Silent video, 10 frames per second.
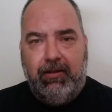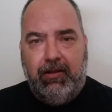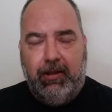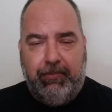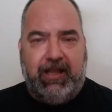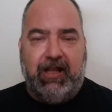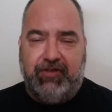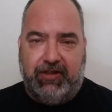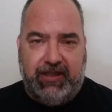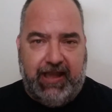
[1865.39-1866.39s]
Because at
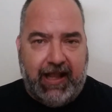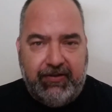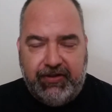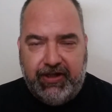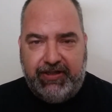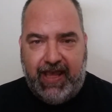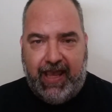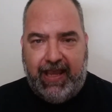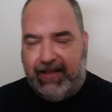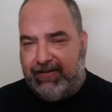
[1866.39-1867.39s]
the end of the
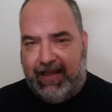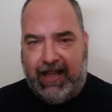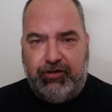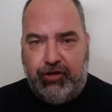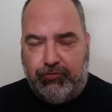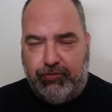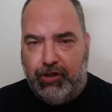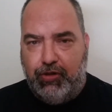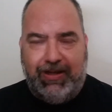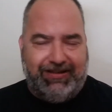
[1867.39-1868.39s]
day, at the end of the
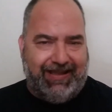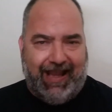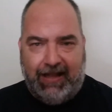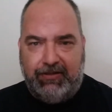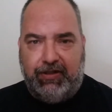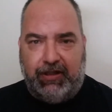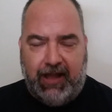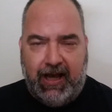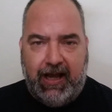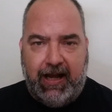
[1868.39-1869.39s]
road, at the end of the
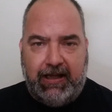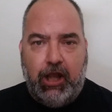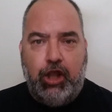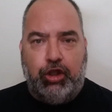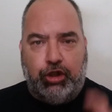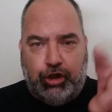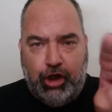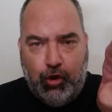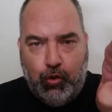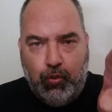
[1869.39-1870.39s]
line, you